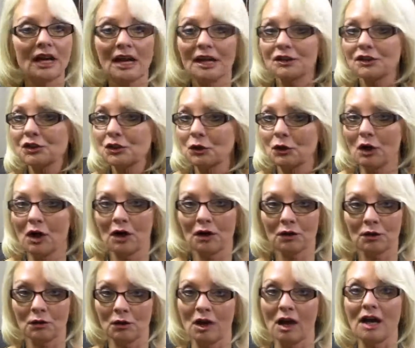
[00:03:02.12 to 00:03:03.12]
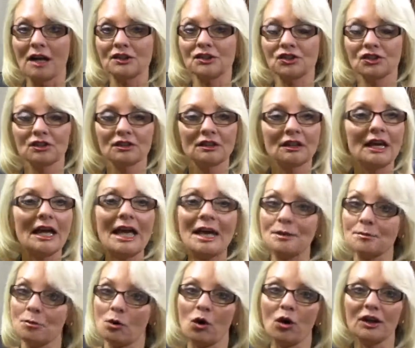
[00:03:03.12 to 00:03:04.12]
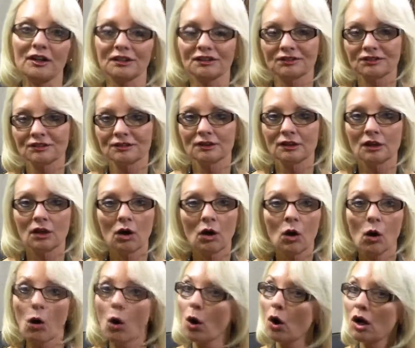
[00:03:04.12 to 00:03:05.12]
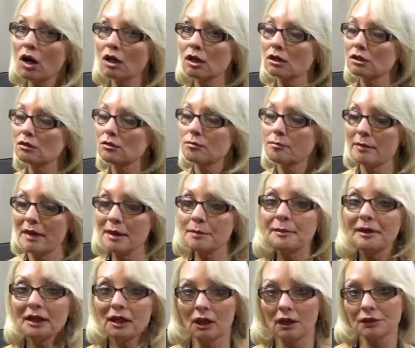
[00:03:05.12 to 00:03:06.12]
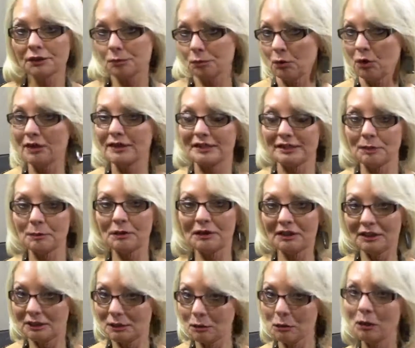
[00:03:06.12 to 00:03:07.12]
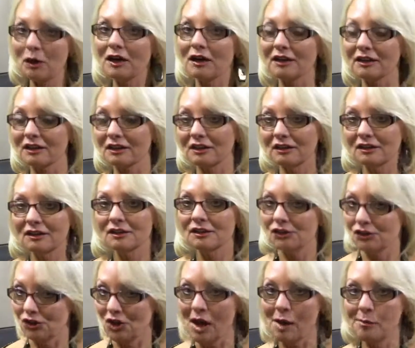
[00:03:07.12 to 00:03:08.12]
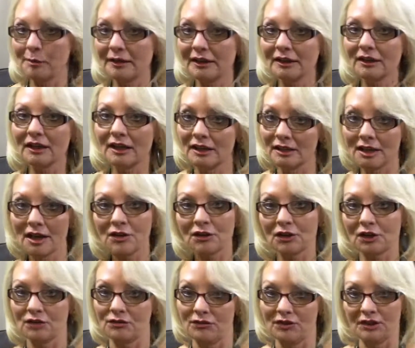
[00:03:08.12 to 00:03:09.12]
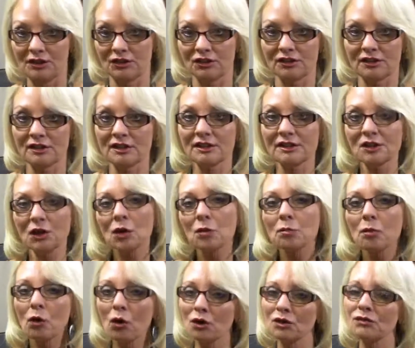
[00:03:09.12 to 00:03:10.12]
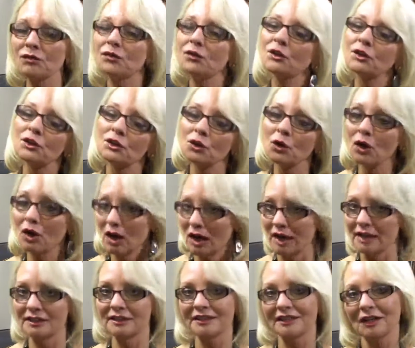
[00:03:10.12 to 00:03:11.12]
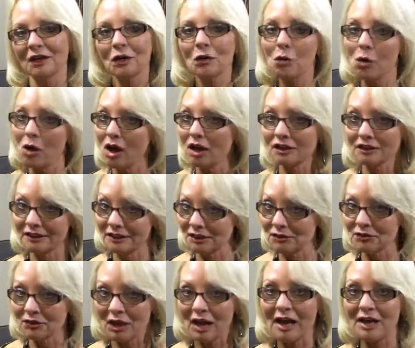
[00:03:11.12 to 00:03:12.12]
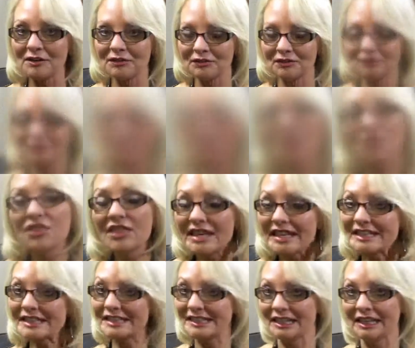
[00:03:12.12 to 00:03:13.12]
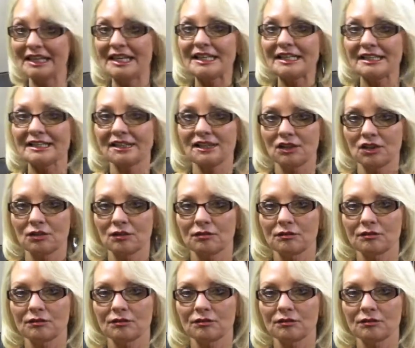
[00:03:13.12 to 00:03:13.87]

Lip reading: a 2-car garage, and more. Or maybe close proximity to work. Shopping and other conveniences are important for your ideal quality of life. This list